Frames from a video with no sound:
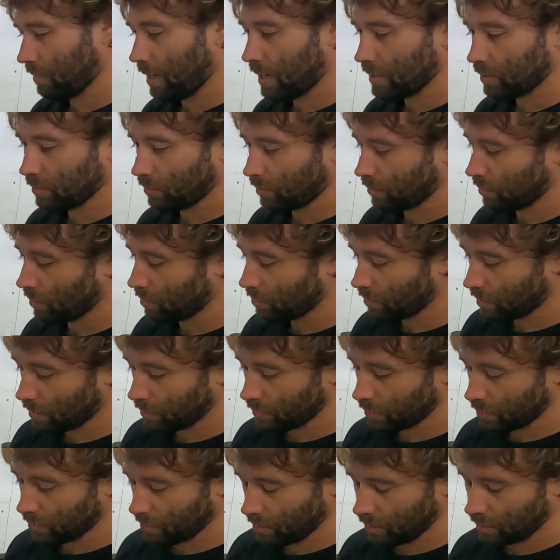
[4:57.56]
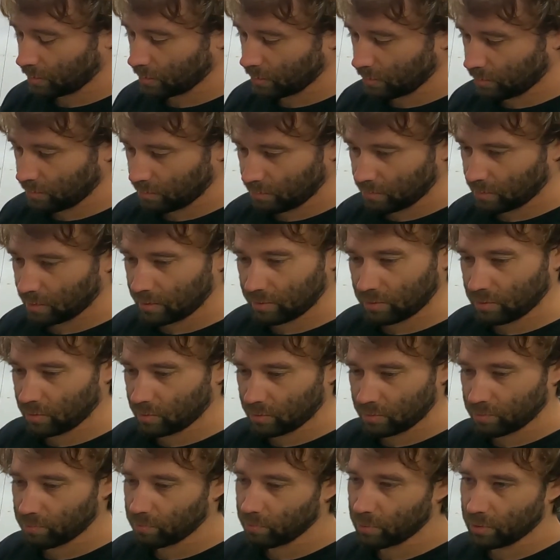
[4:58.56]
as I knew when I was tuning this, it
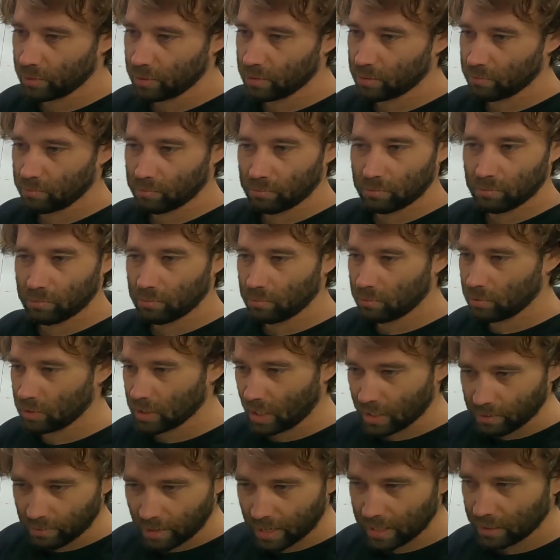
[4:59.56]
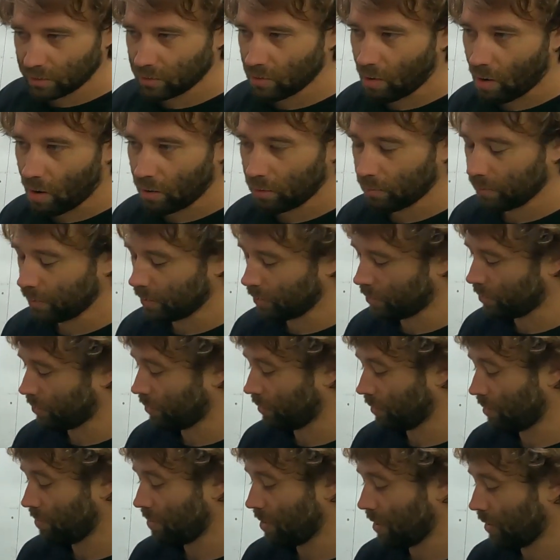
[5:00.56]
just was generating knock when it
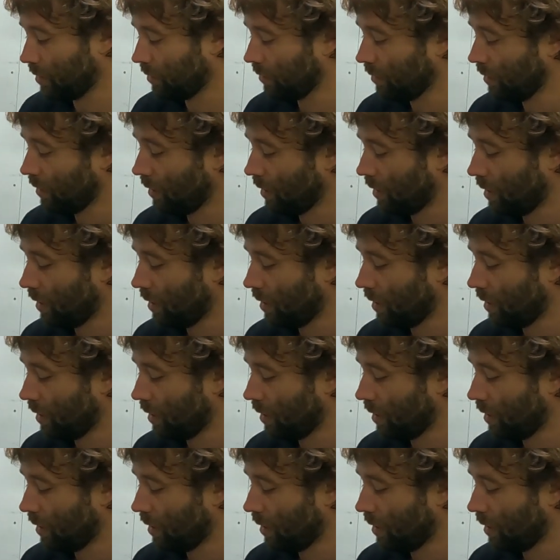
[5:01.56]
shouldn't have been.